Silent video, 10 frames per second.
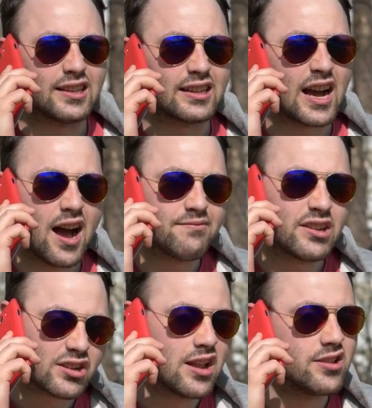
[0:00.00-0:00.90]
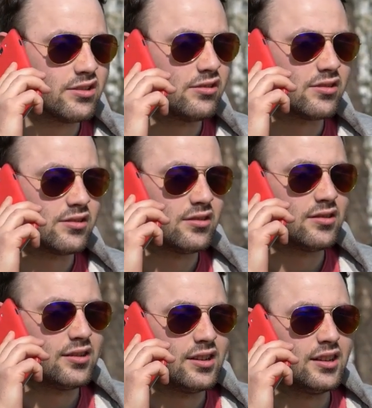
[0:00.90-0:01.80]
This is what they are saying
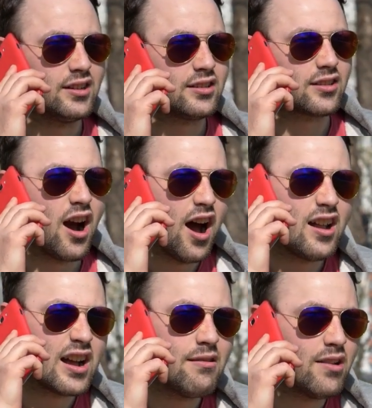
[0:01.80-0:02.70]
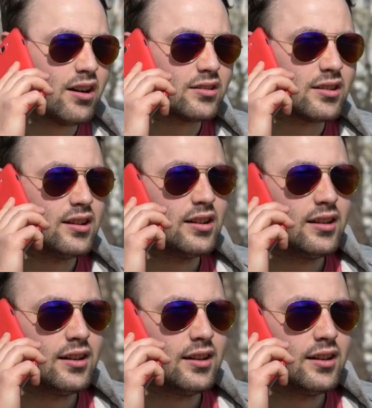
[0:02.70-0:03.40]
about you to other people.